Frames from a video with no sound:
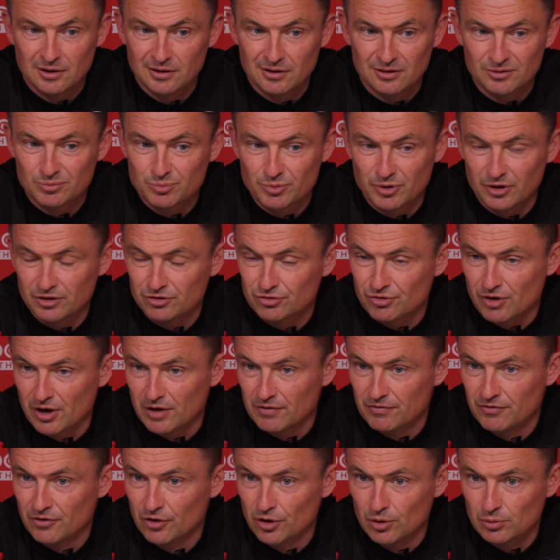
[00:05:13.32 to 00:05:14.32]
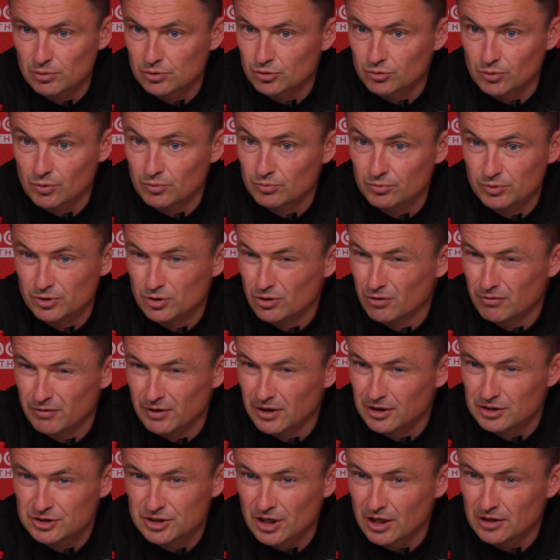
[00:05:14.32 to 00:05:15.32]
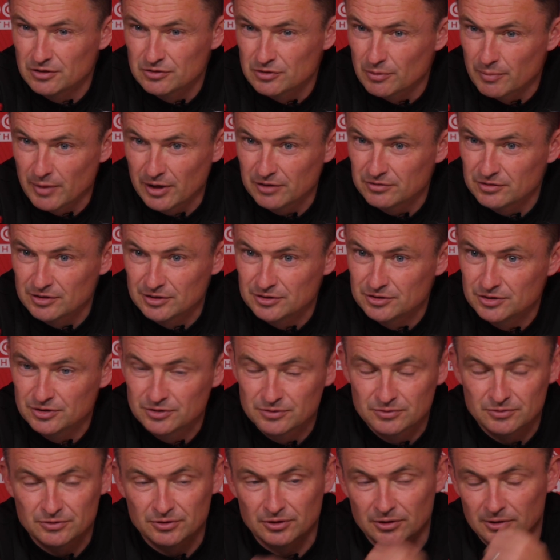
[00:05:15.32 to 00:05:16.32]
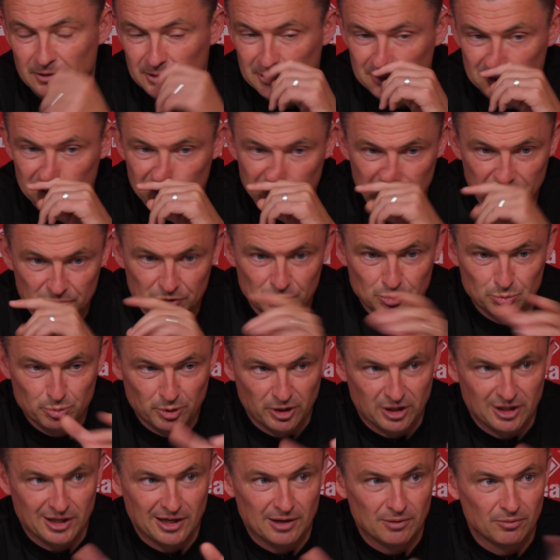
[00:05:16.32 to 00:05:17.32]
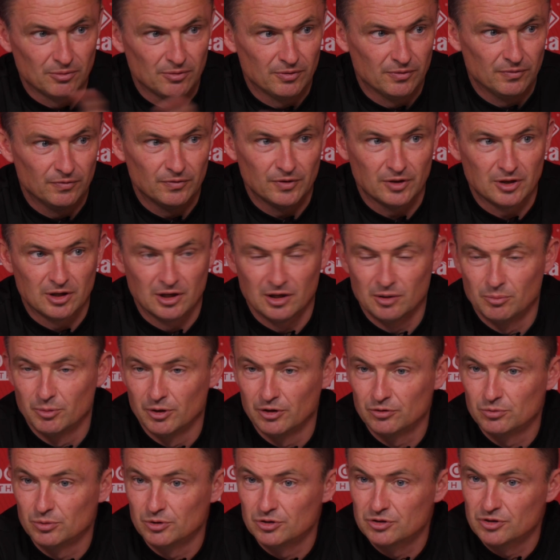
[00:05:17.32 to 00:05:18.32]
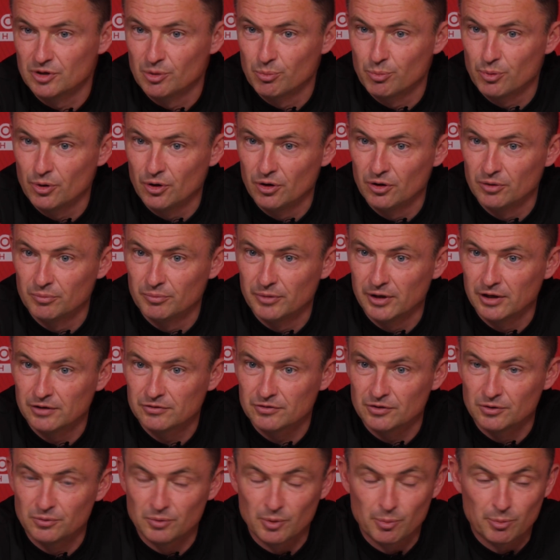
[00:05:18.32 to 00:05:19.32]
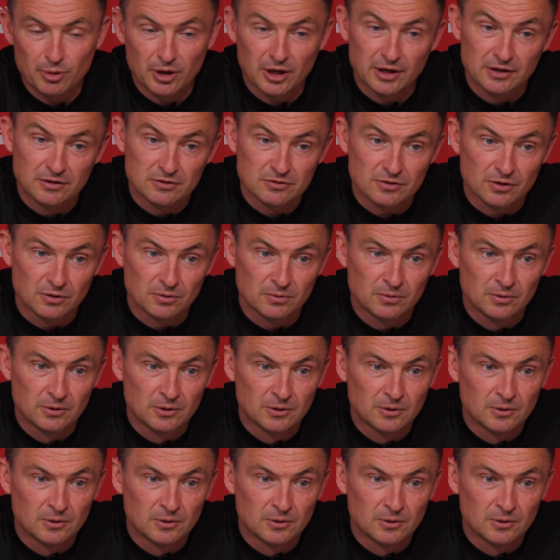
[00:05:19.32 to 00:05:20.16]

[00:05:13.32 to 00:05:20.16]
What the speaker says: it's pretty straightforward because we don't really change the message. We just pick out the key bits which are important based on who we're playing. So,